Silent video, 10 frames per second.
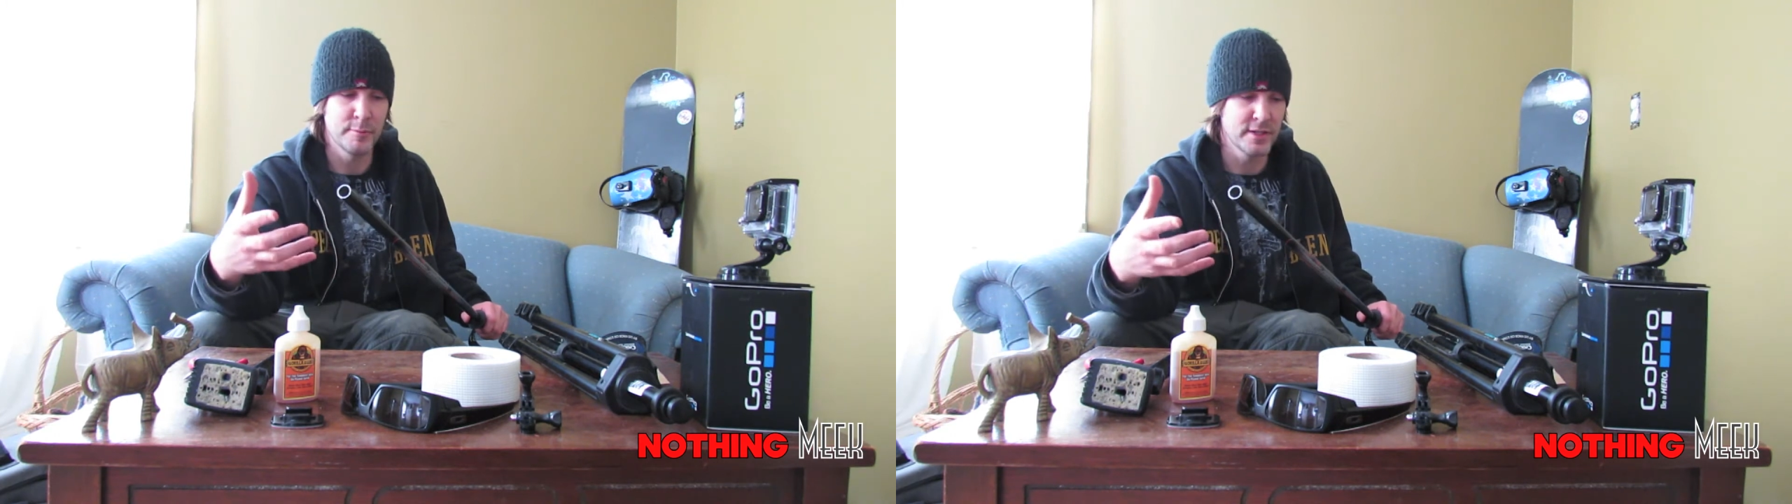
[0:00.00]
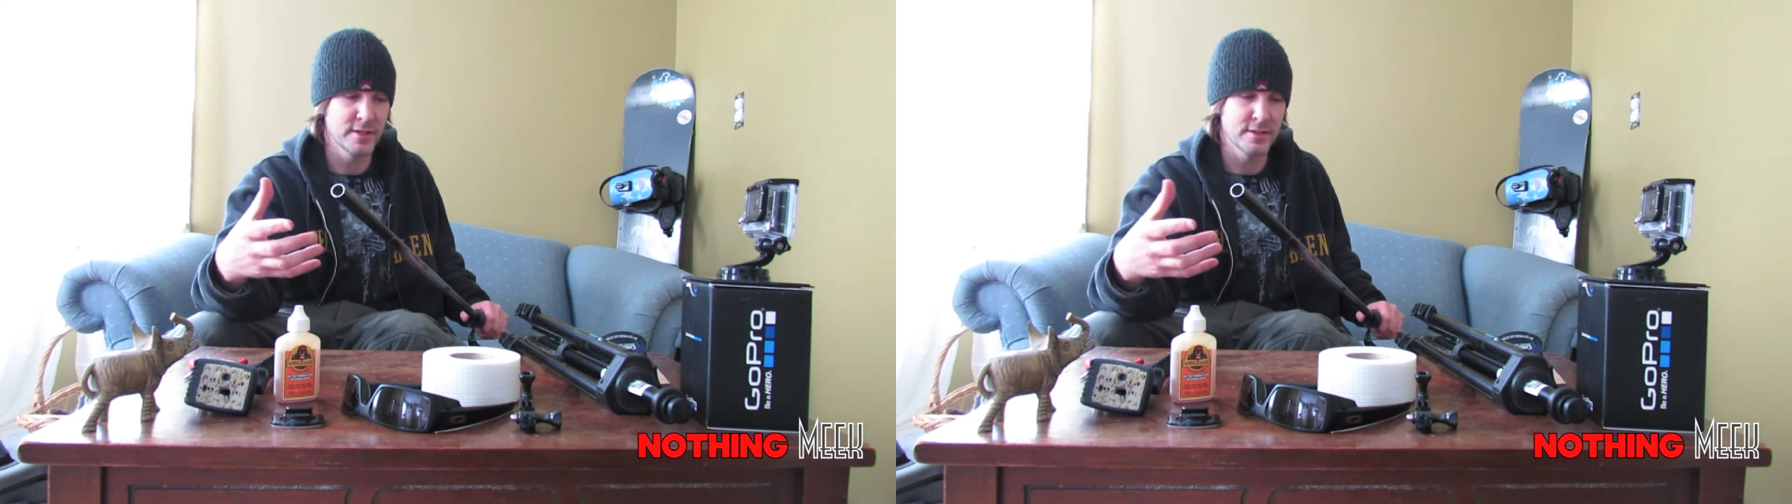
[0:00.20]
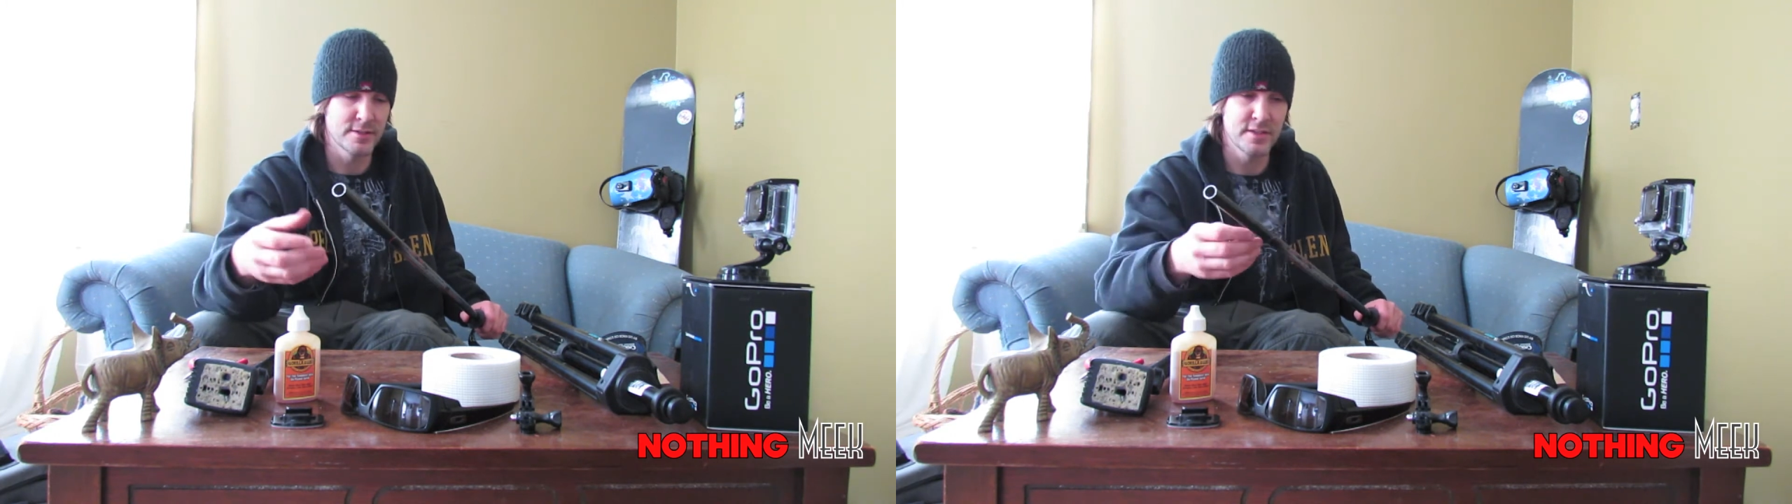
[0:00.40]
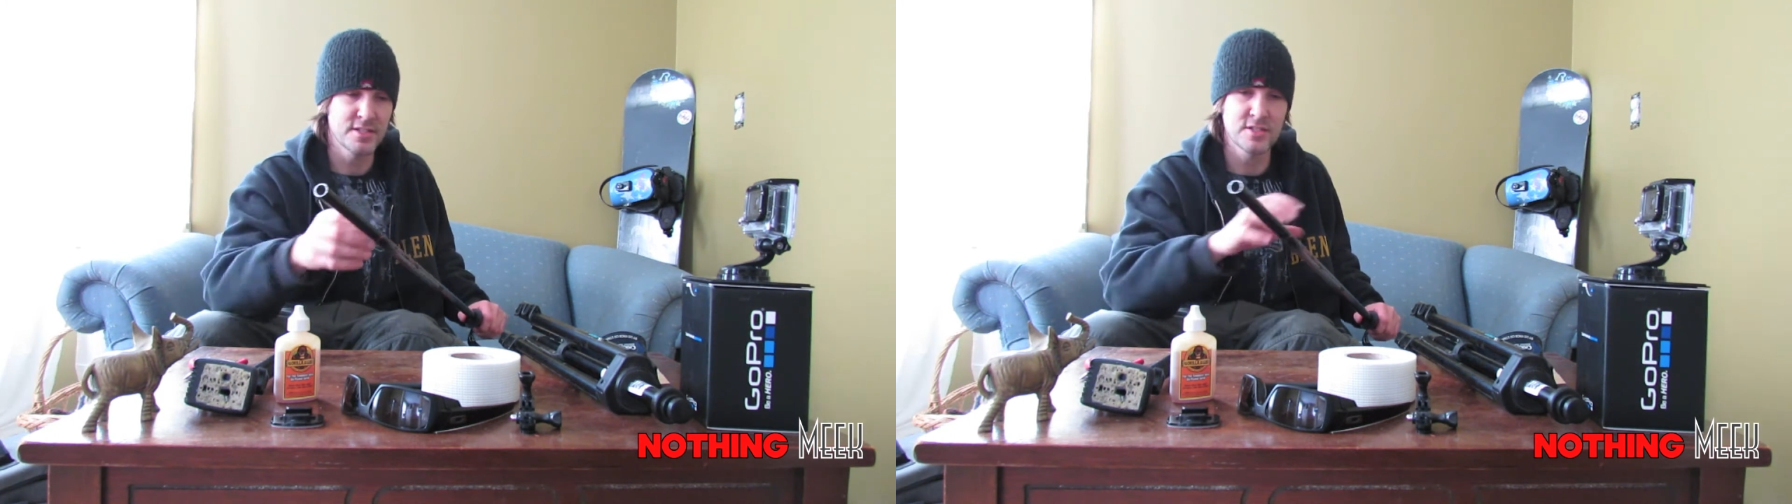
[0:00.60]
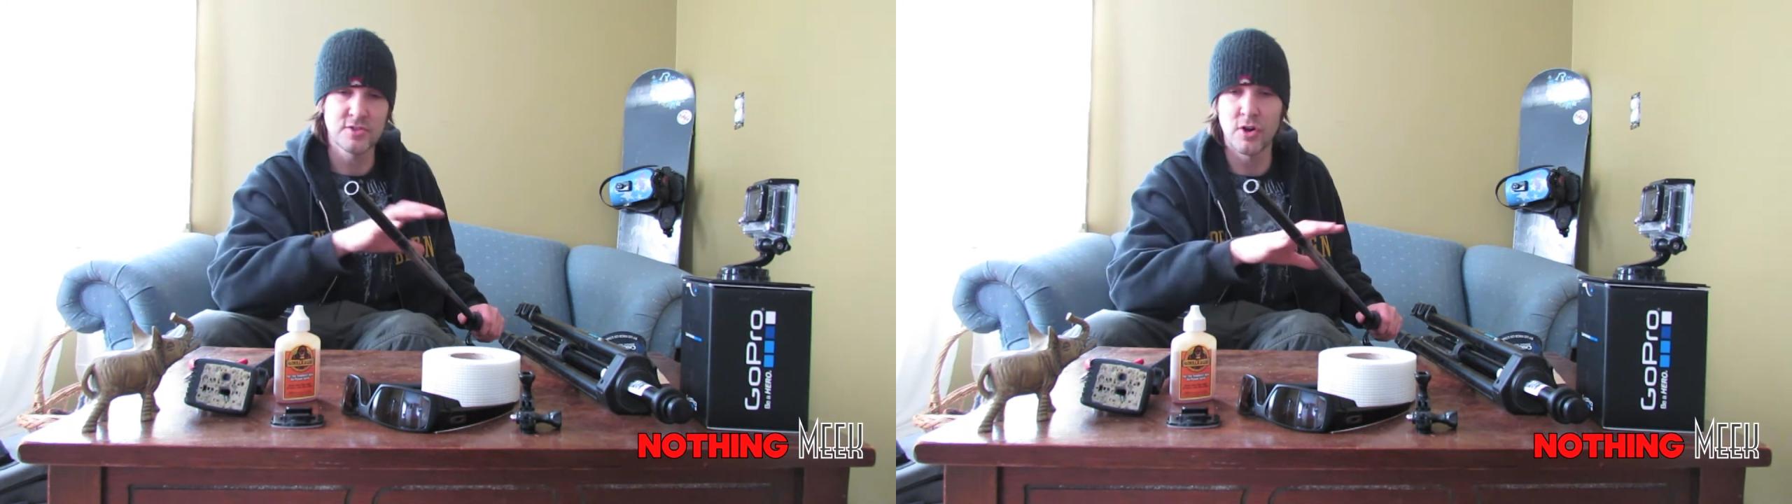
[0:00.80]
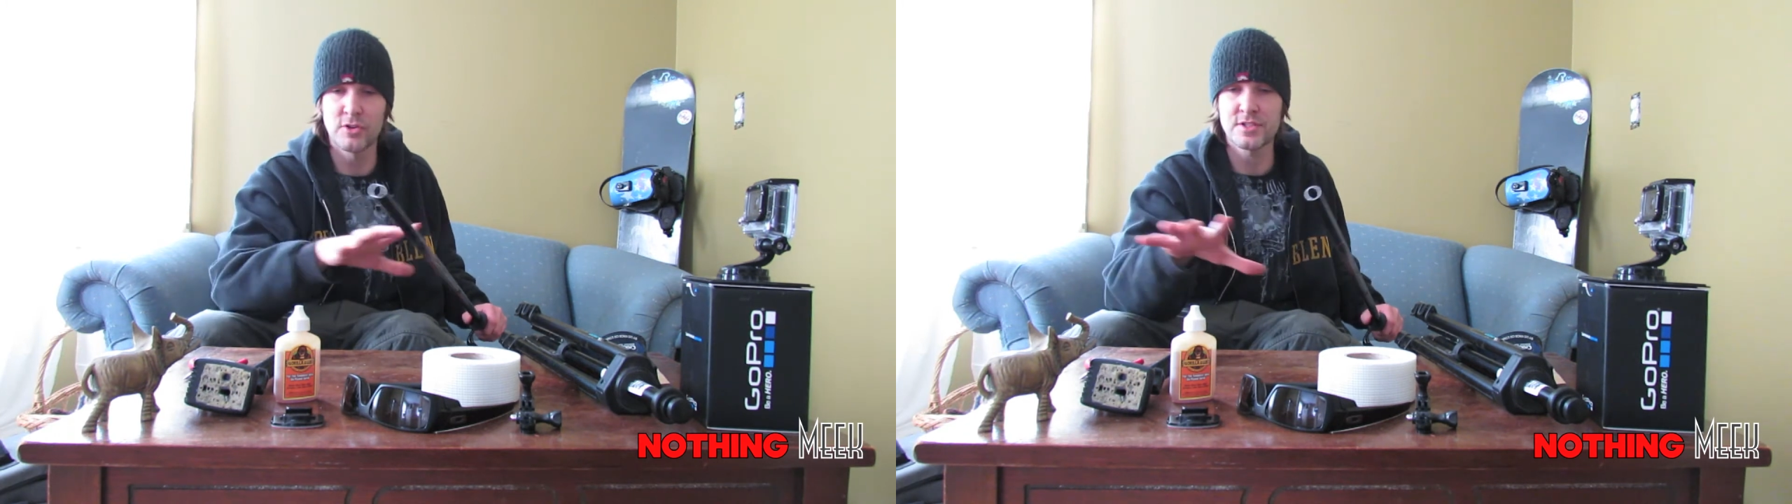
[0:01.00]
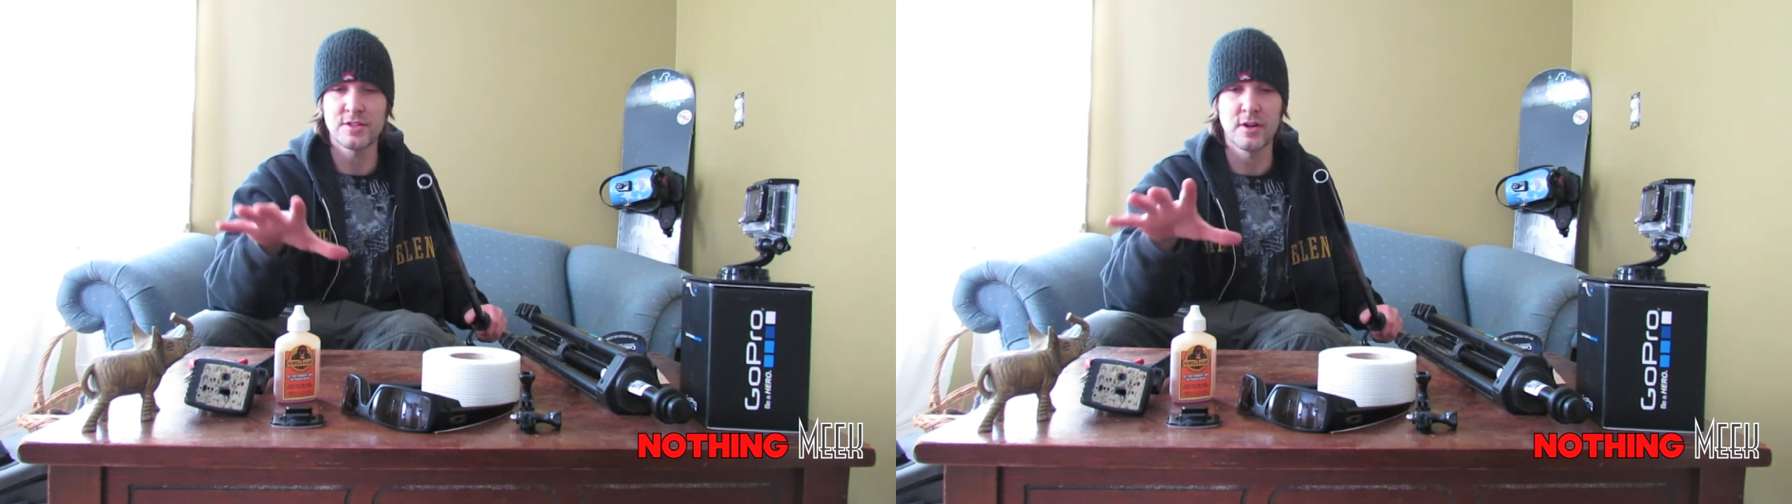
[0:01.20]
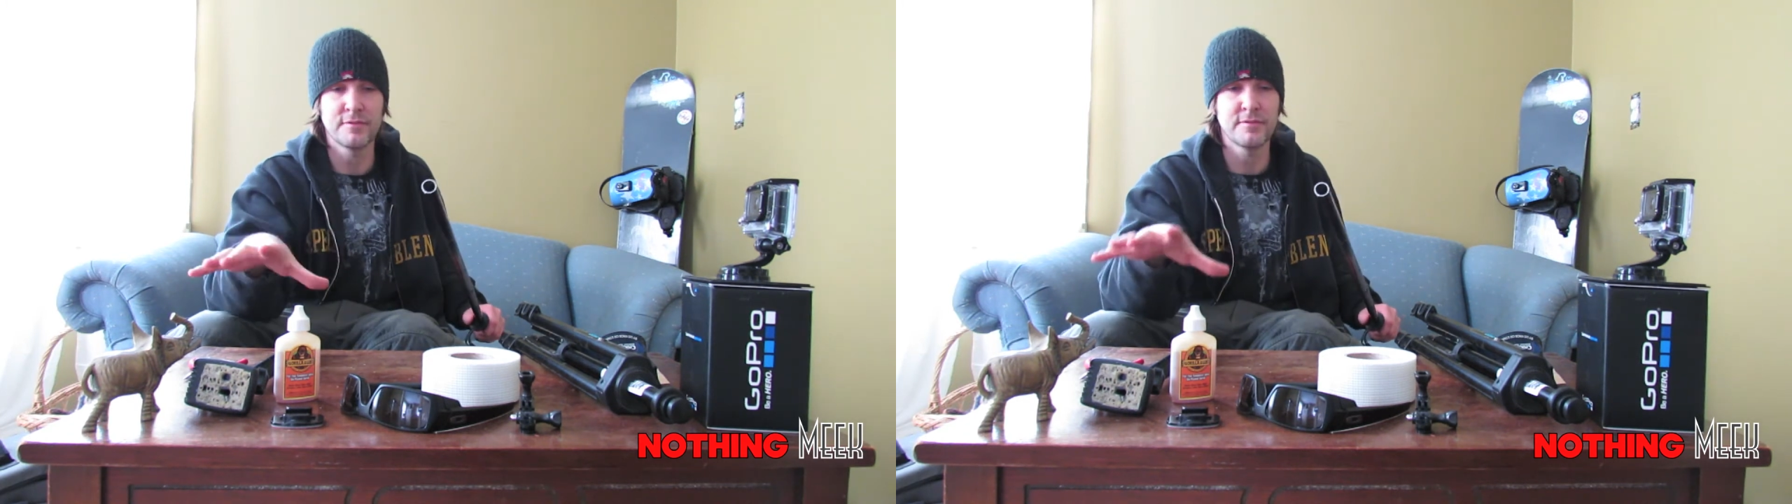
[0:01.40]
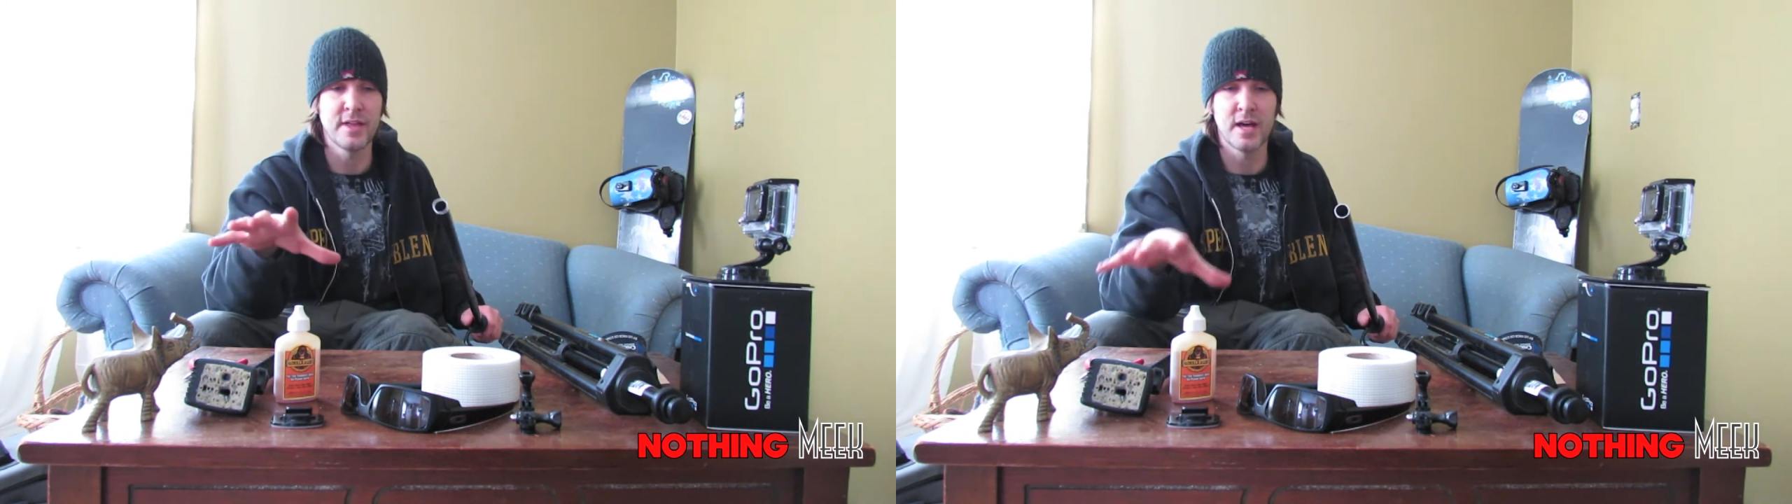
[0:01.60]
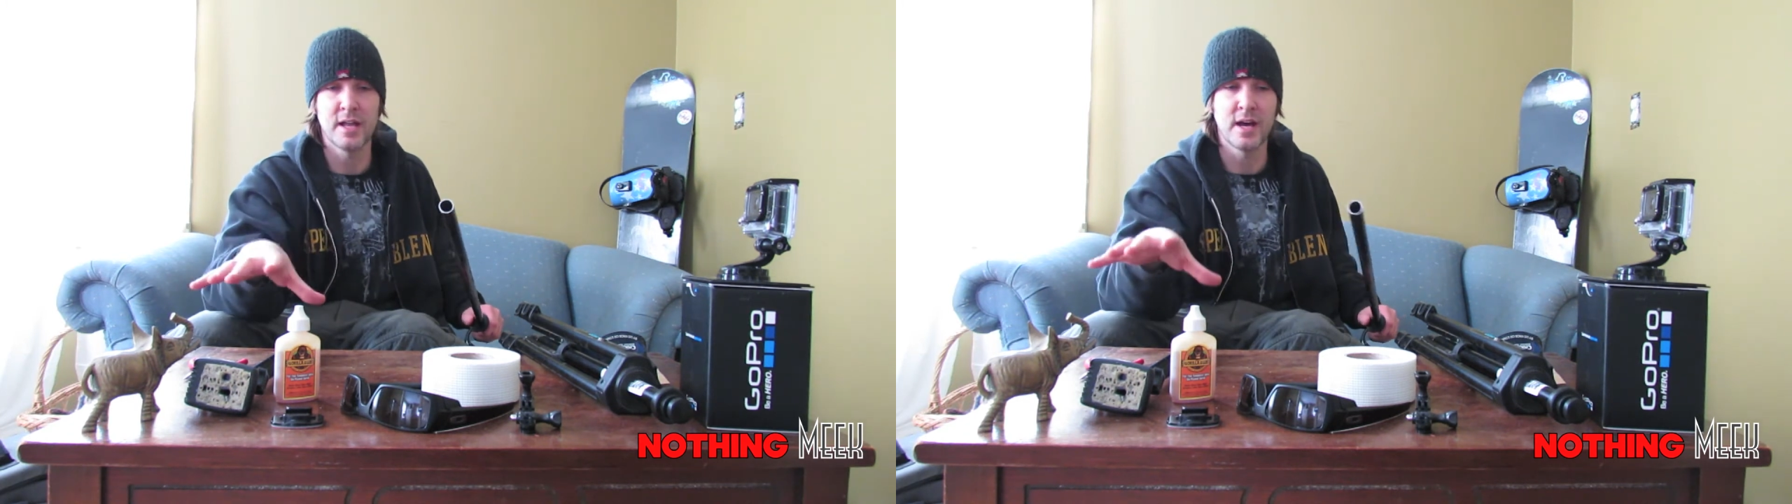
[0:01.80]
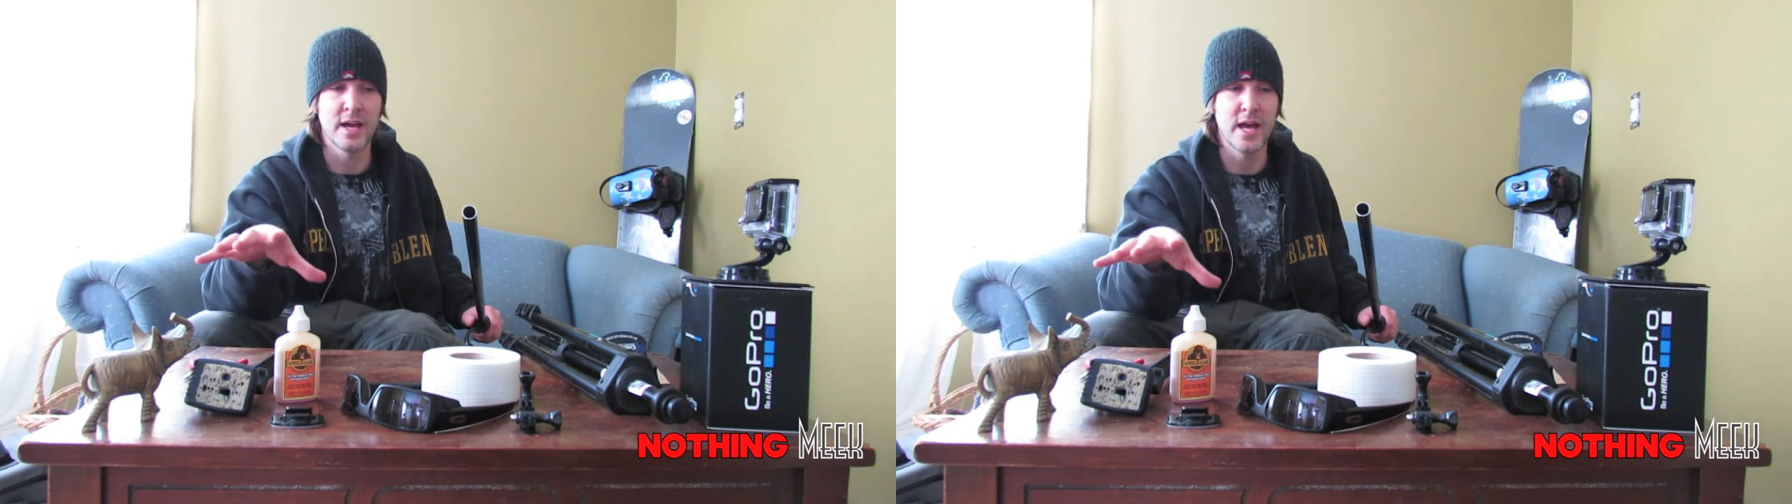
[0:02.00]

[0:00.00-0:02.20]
because this is all stuff that I